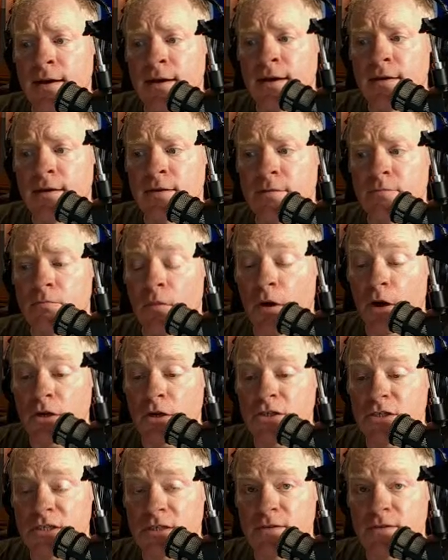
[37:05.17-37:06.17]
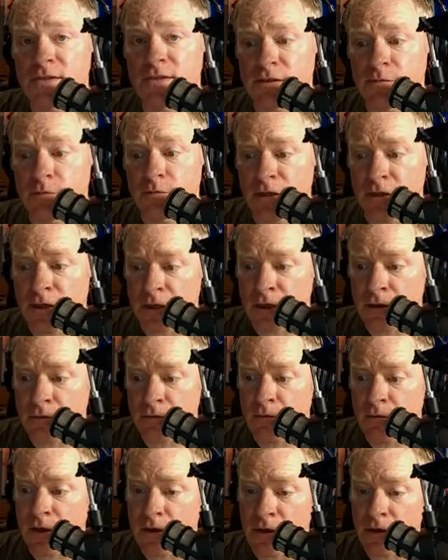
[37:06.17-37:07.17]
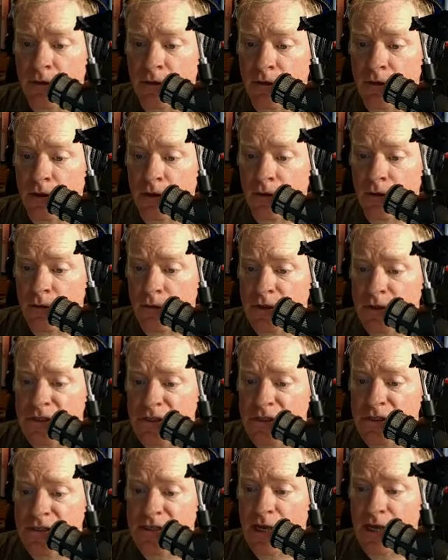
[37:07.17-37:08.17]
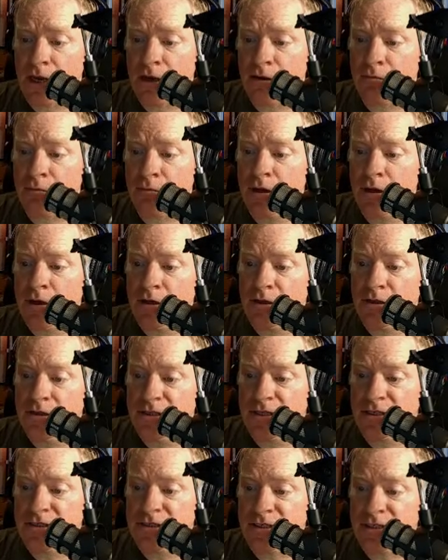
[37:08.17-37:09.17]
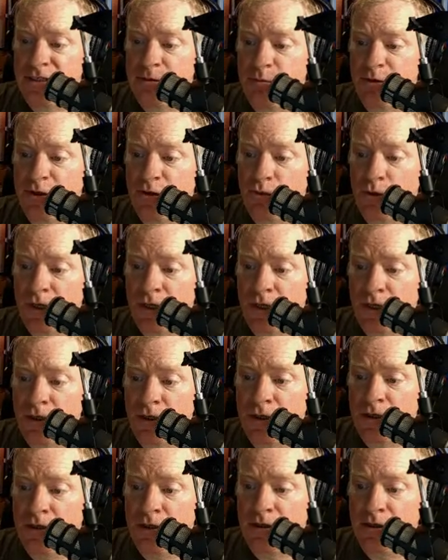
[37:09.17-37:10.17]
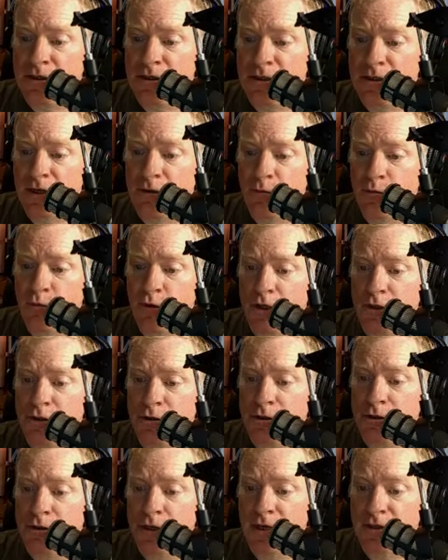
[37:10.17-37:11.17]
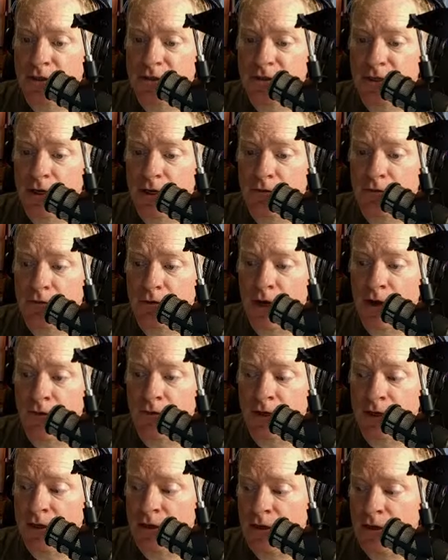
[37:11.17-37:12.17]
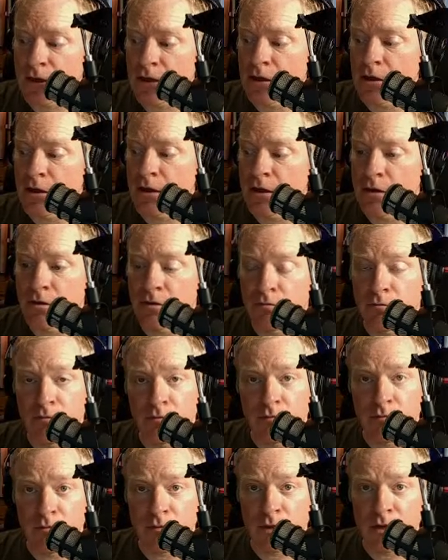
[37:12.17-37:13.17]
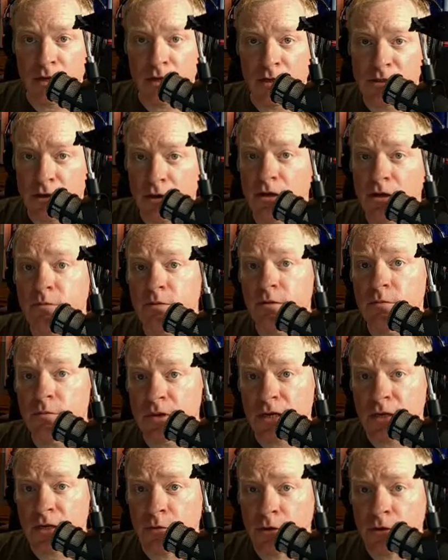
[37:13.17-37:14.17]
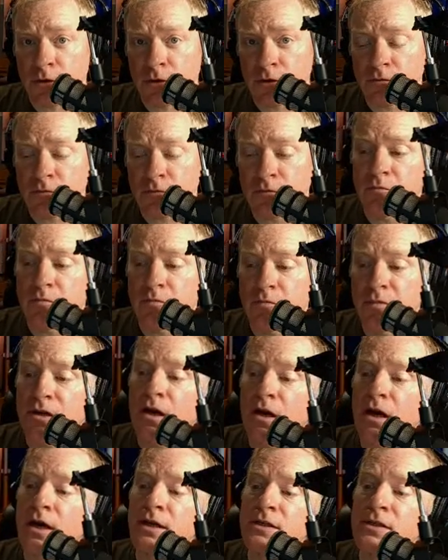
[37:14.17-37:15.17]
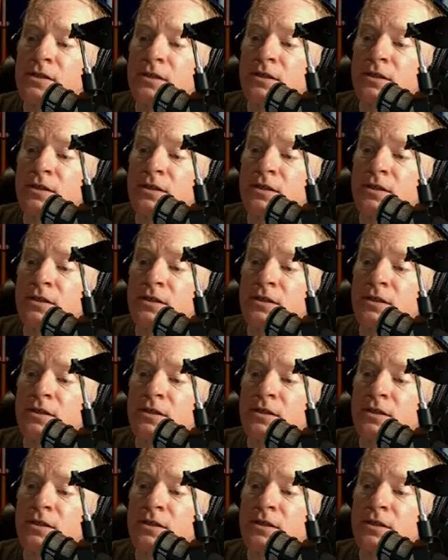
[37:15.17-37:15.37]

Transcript: margin of stability, in other words, the same distance between the center of pressure and the center of gravity, is going to be minimal, because